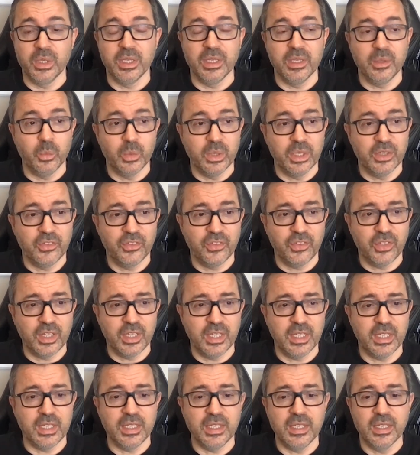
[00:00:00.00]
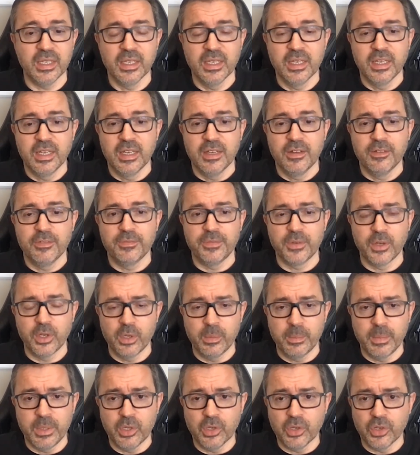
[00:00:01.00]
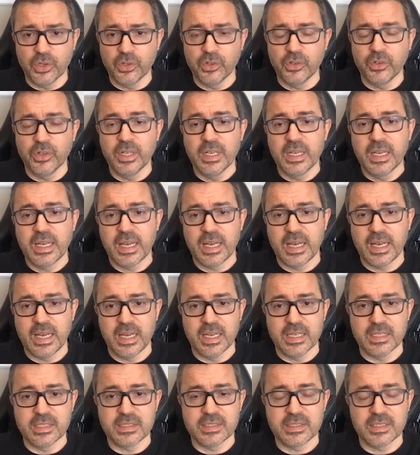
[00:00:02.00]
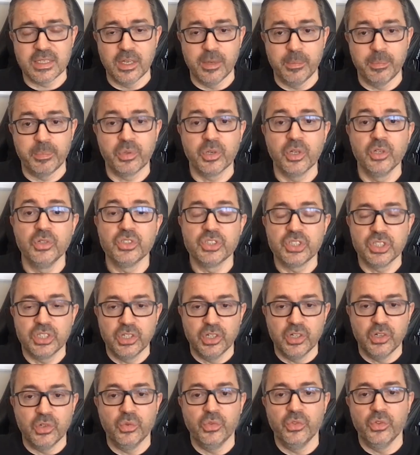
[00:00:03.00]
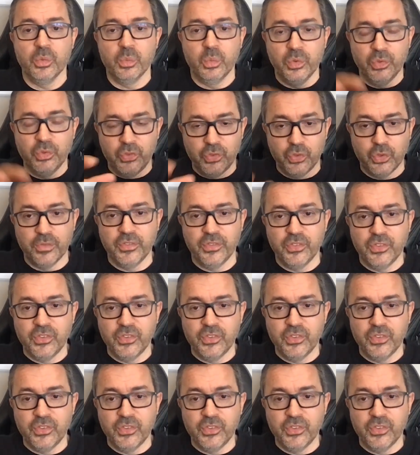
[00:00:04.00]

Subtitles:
We see Fermion as a protocol that will sort of